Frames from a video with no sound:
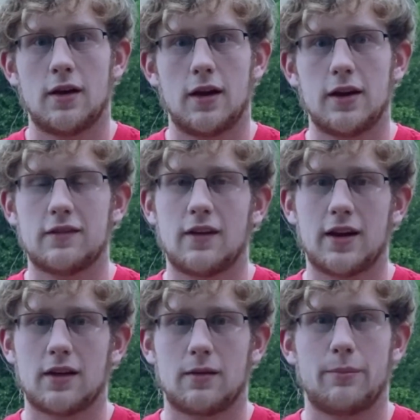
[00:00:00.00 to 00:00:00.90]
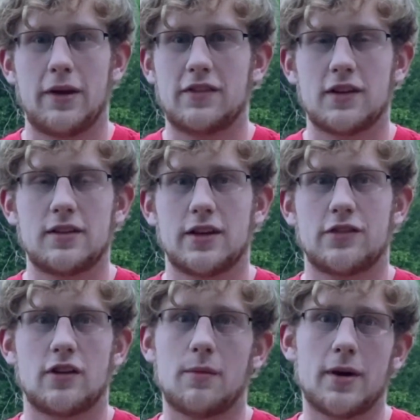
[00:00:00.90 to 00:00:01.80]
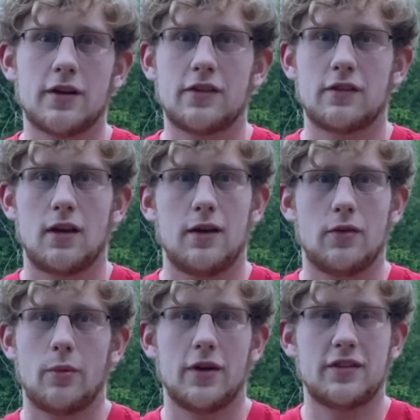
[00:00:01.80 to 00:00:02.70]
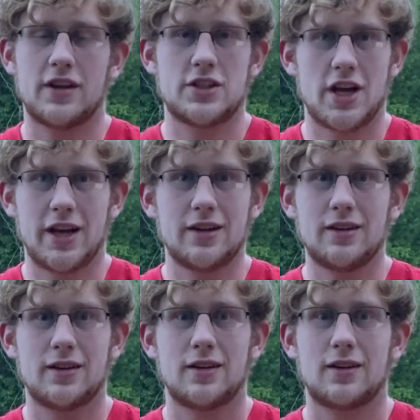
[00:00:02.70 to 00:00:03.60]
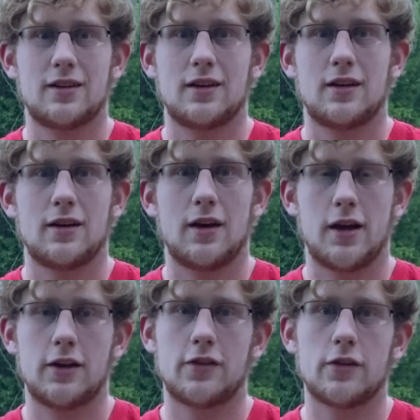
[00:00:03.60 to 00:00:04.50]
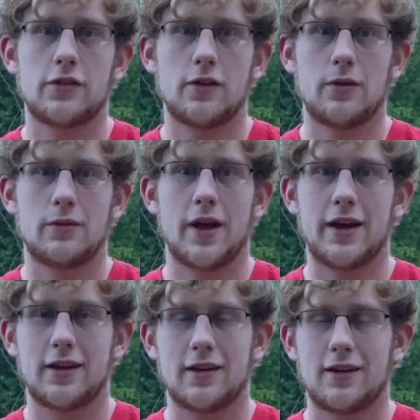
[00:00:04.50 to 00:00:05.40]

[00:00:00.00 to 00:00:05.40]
and it's like basically a Starbucks if it wasn't a chain. And there's also like